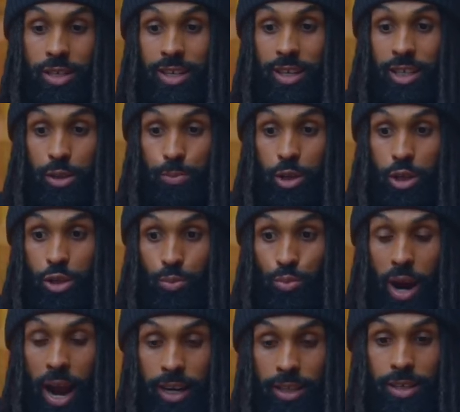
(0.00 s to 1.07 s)
It's like a spiritual
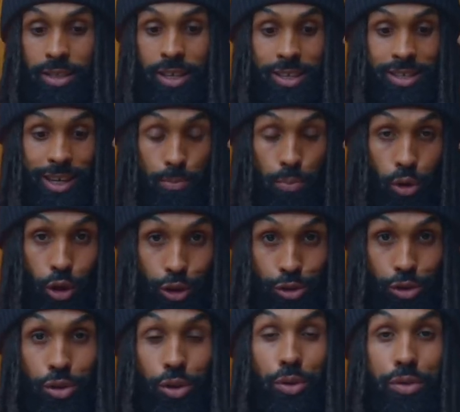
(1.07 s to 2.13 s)
practice. It's a
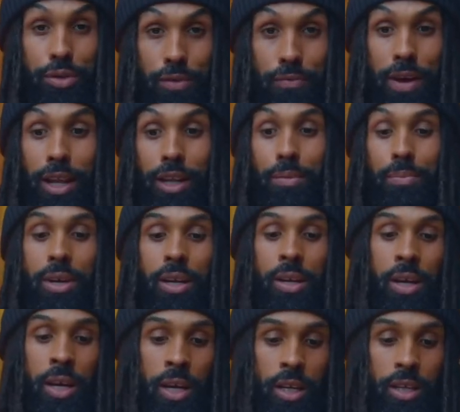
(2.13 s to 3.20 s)
personal development
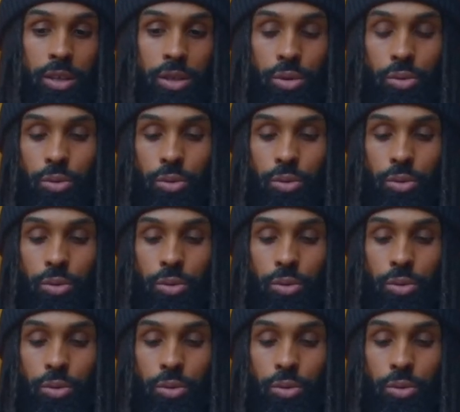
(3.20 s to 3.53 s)
tool.